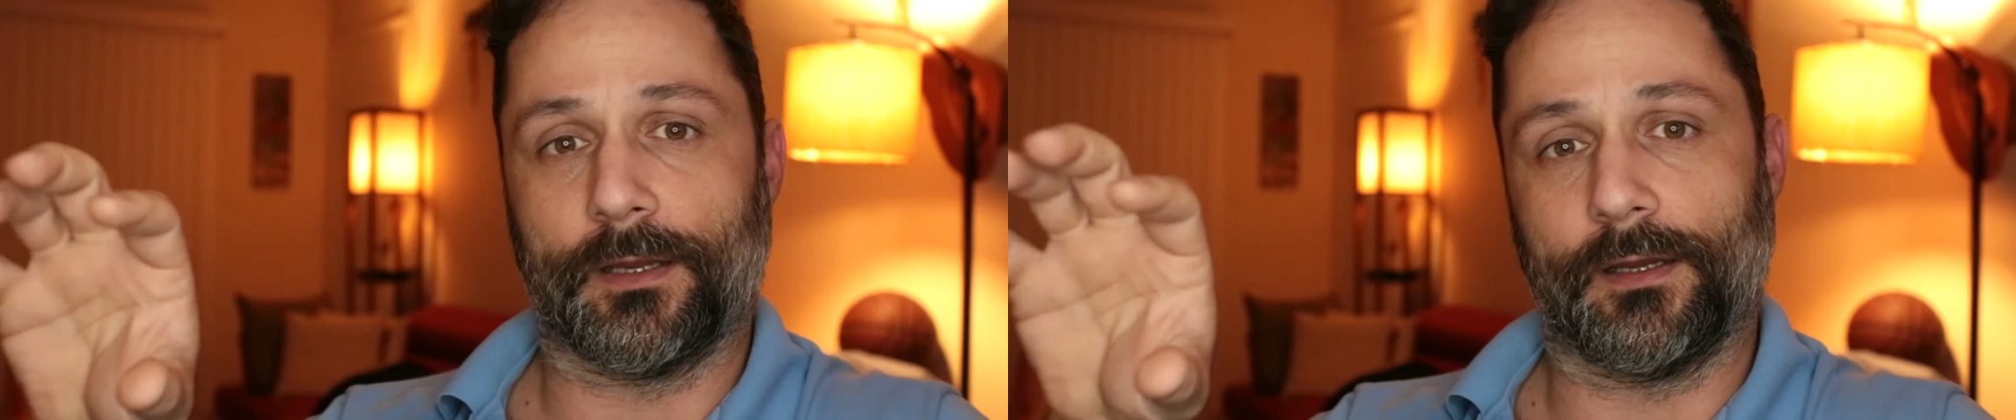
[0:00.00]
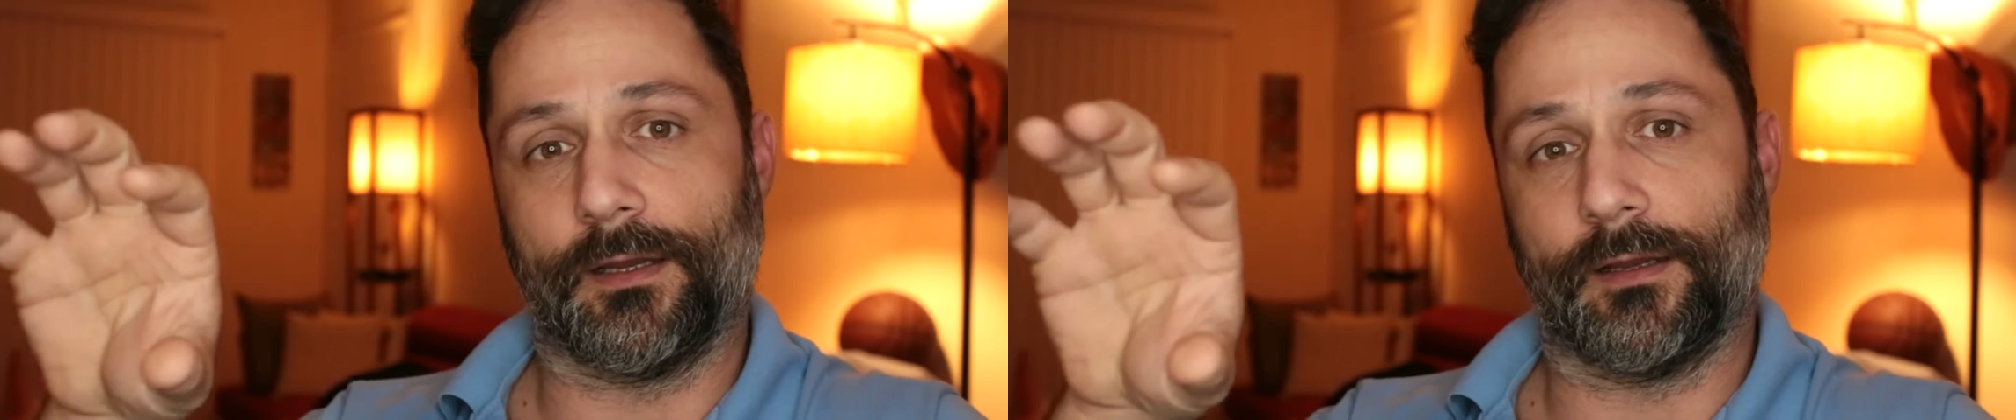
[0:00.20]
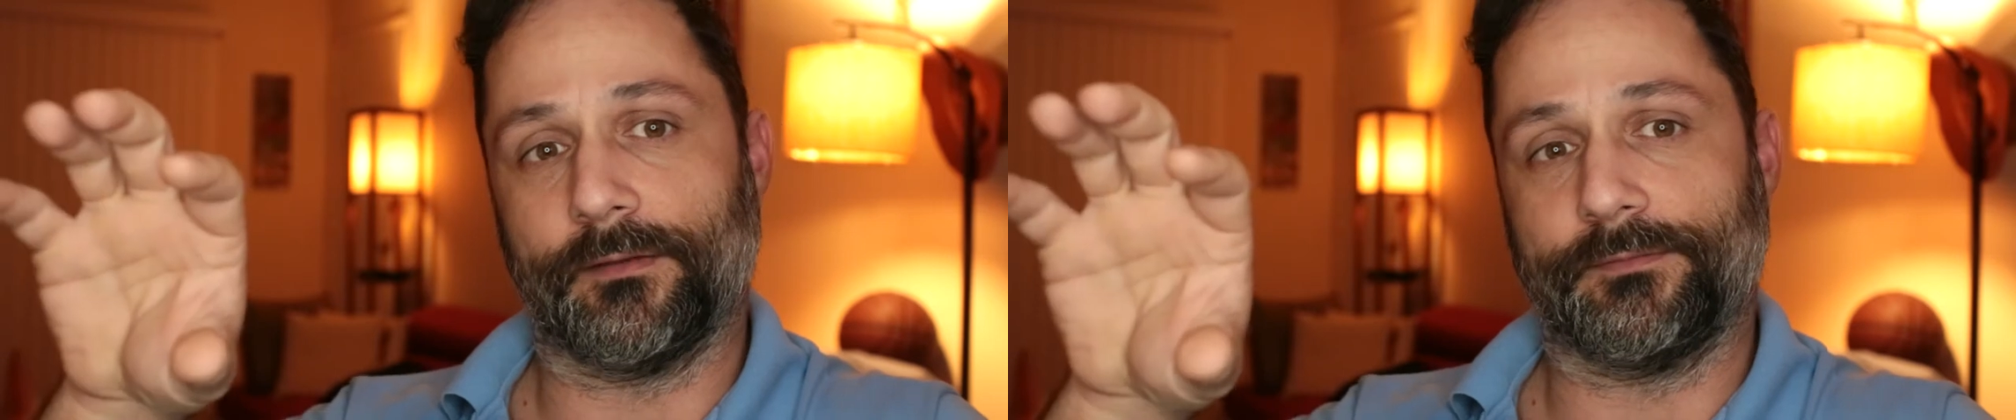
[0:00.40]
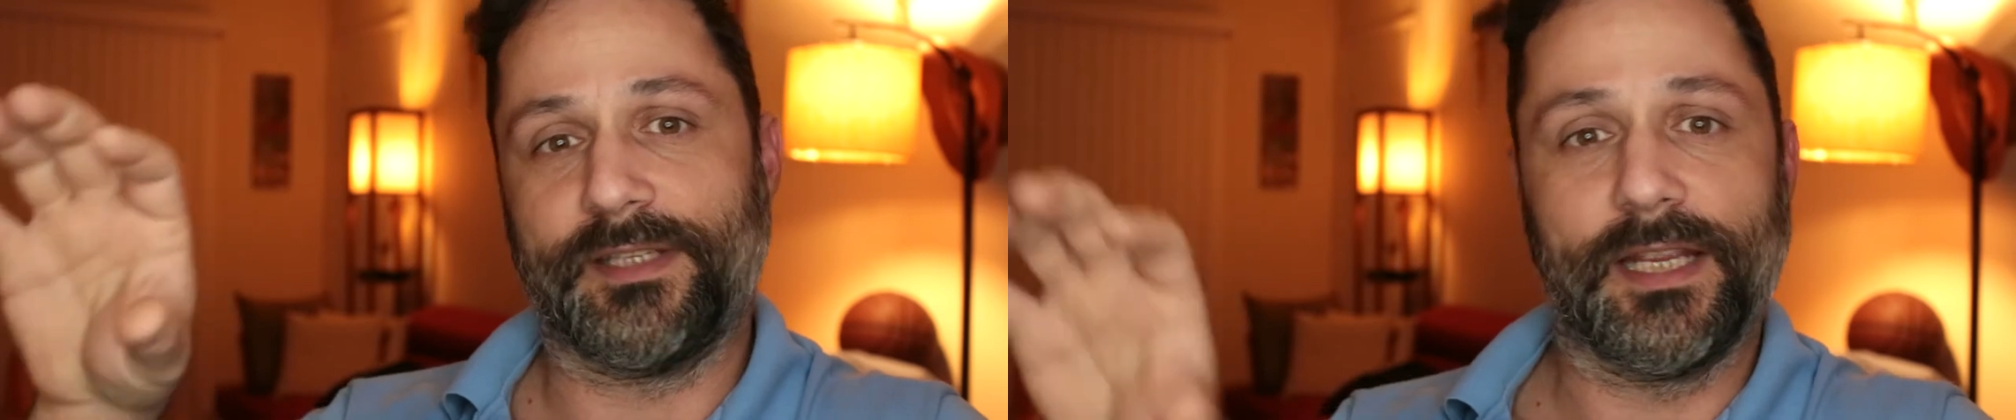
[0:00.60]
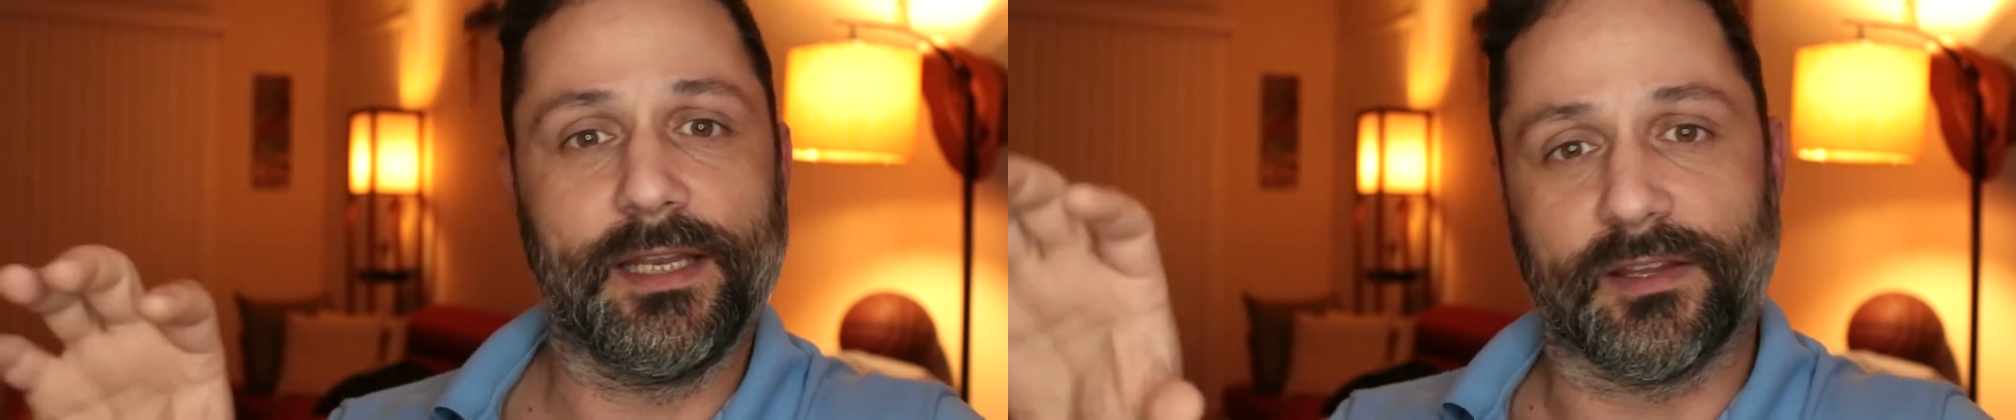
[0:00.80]
uh,
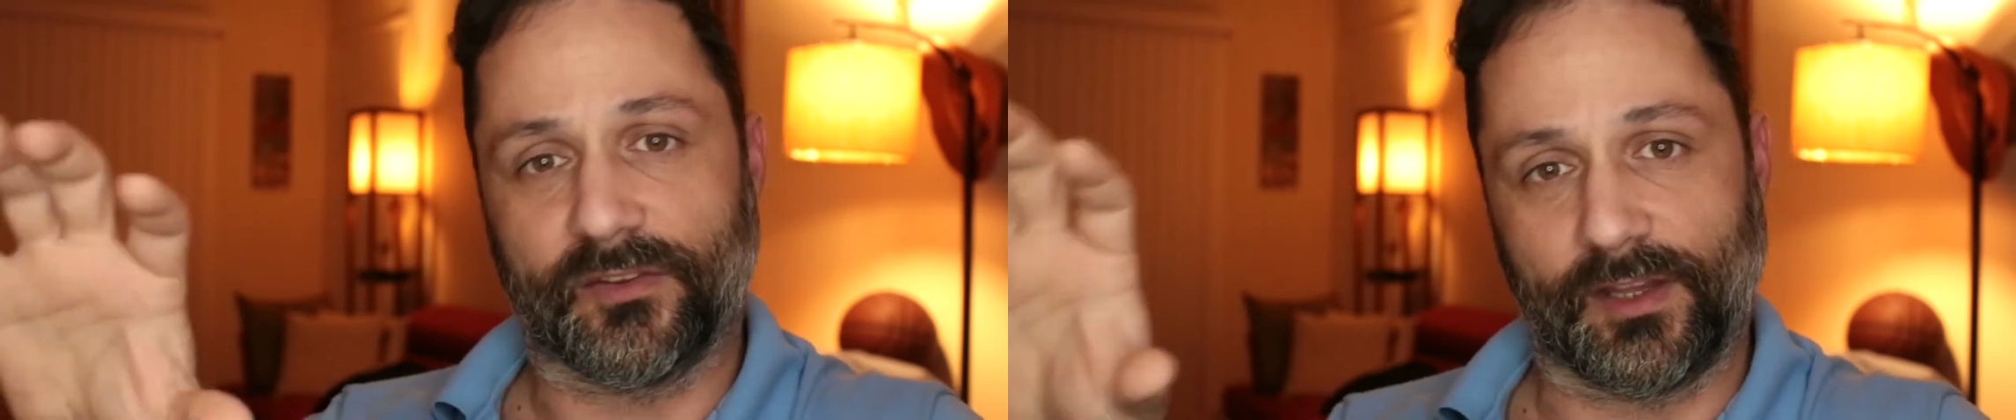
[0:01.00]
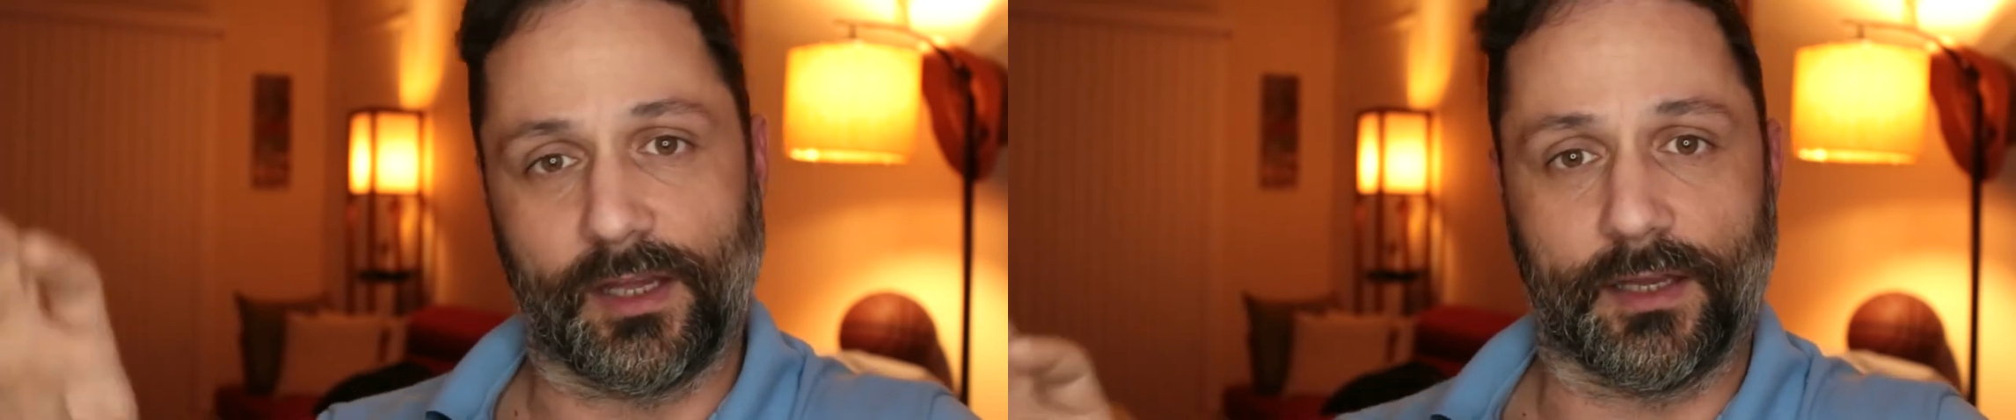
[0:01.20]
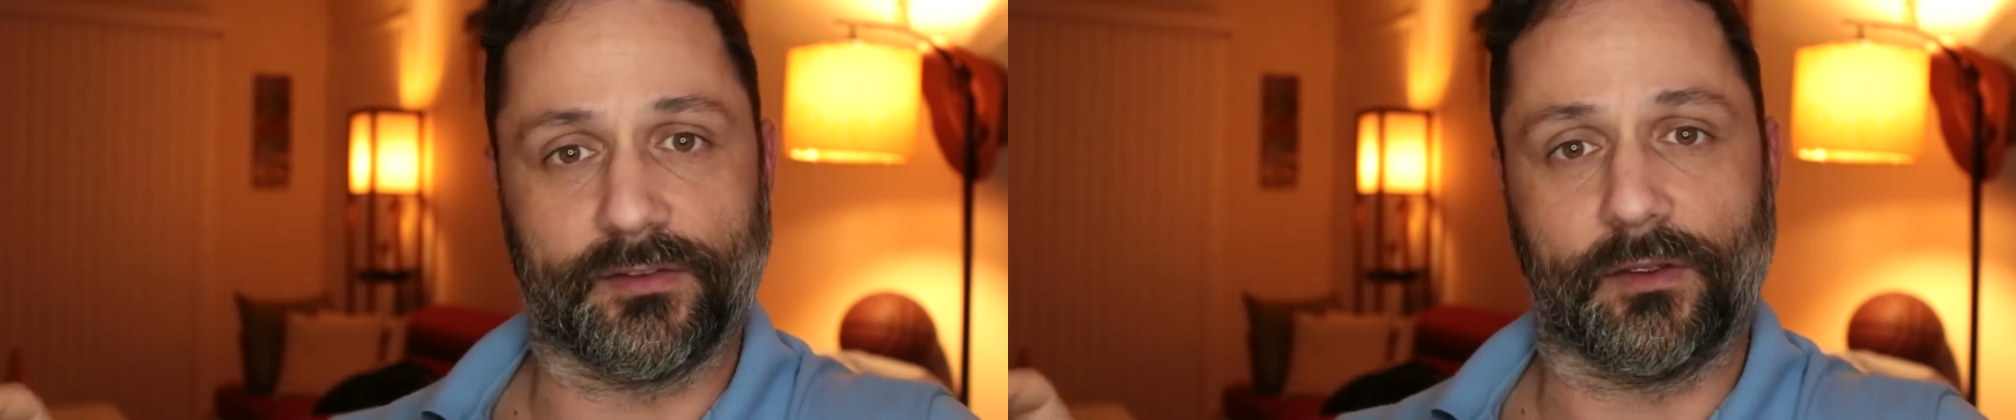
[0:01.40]
tedious things